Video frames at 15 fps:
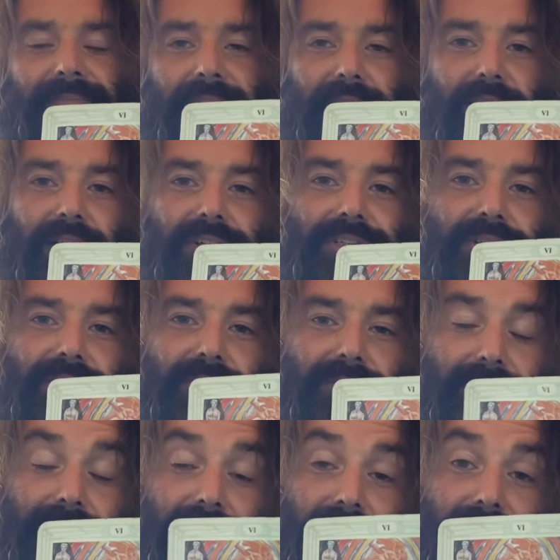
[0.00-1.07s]
also
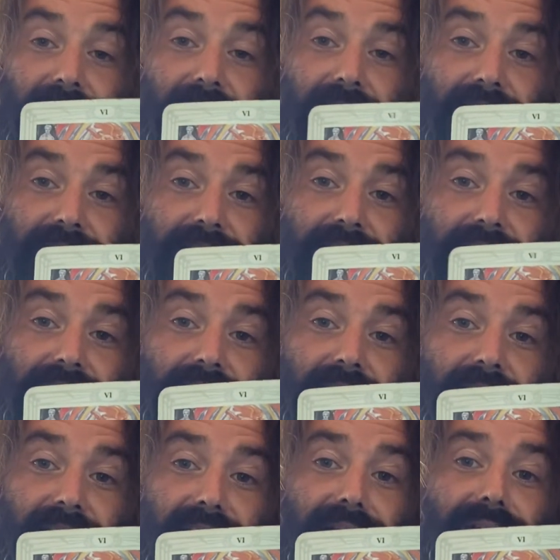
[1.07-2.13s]
in cases,
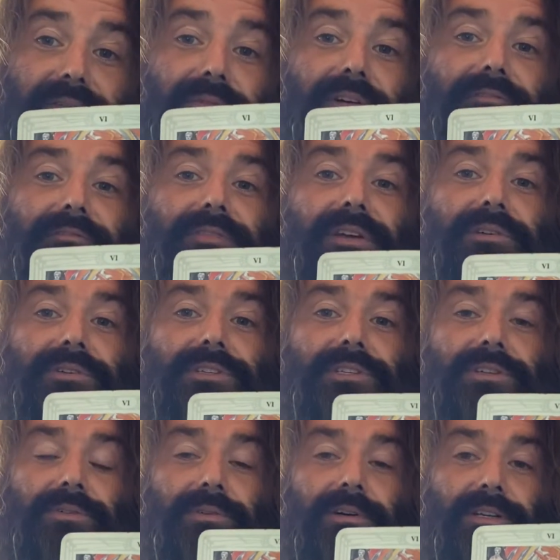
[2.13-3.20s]
and reveals
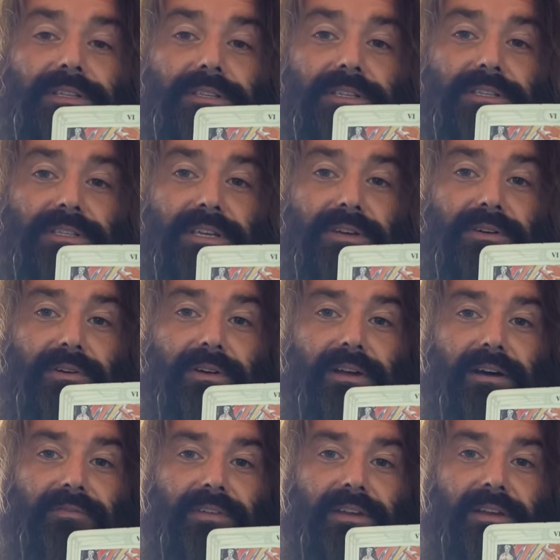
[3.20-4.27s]
to us the secret
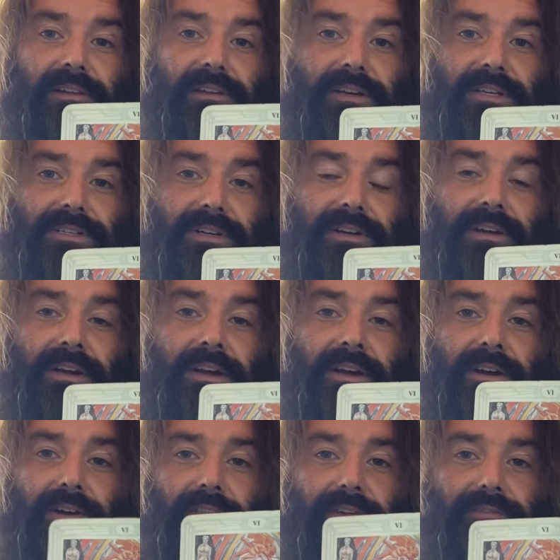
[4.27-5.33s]
of the elixir
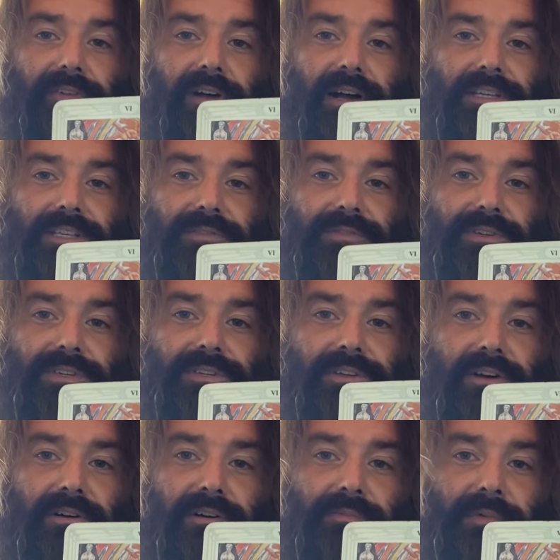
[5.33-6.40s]
or the philosopher's
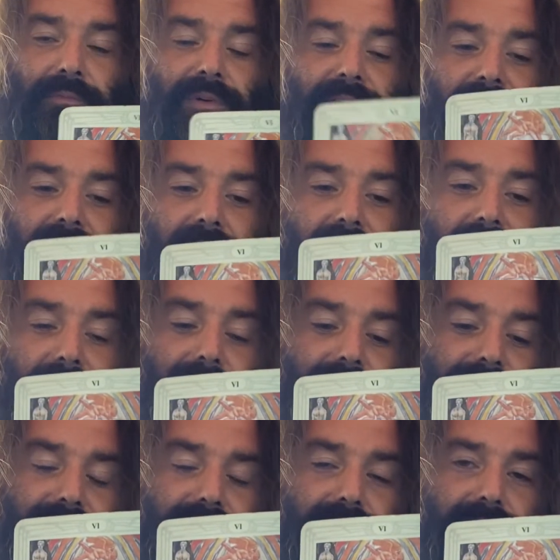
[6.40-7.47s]
stone when we're able
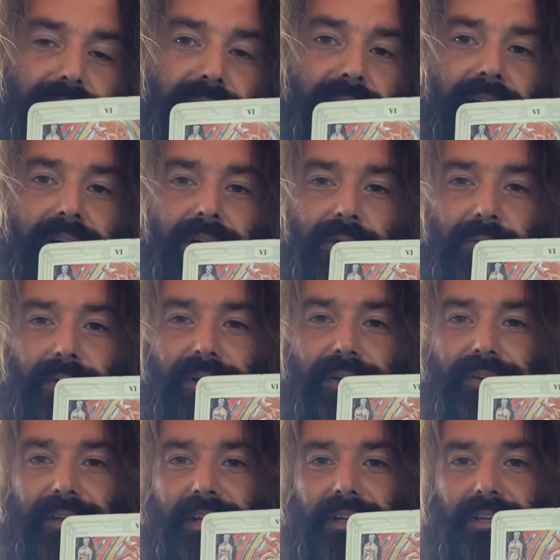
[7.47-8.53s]
to
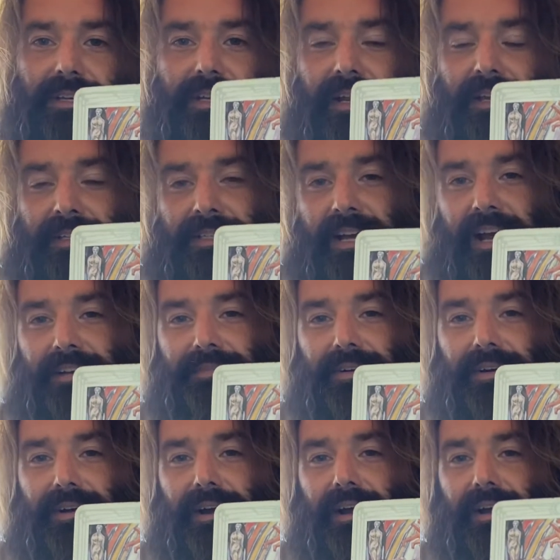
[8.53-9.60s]
really
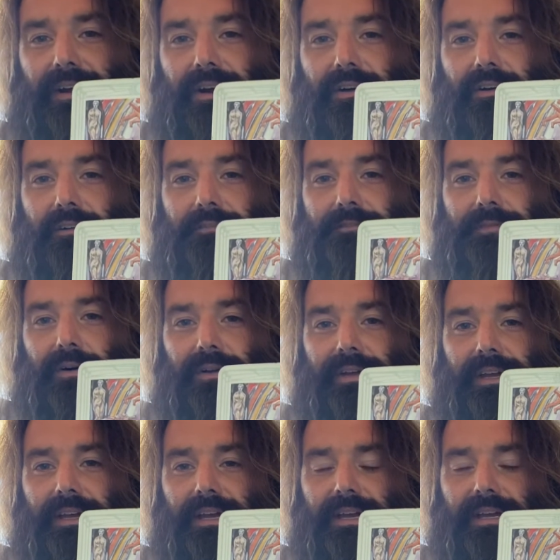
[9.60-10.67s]
decipher and go
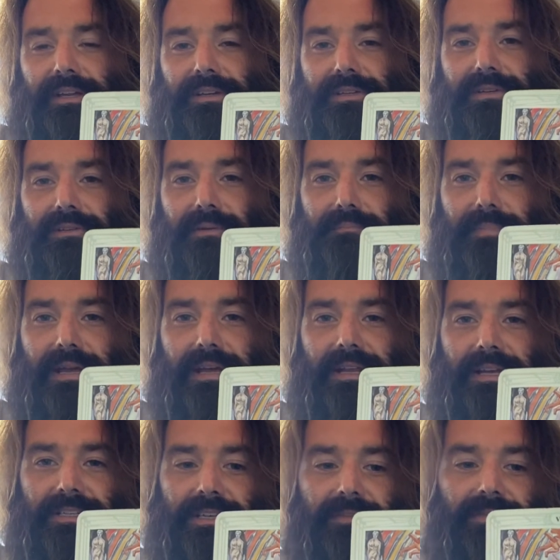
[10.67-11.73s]
fully into the
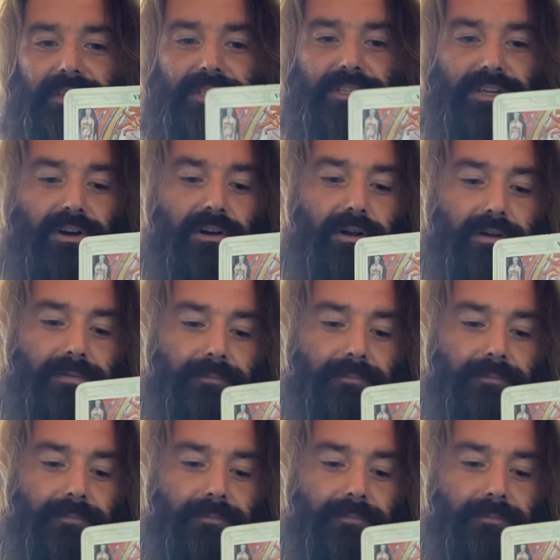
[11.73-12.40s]
meanings of this card.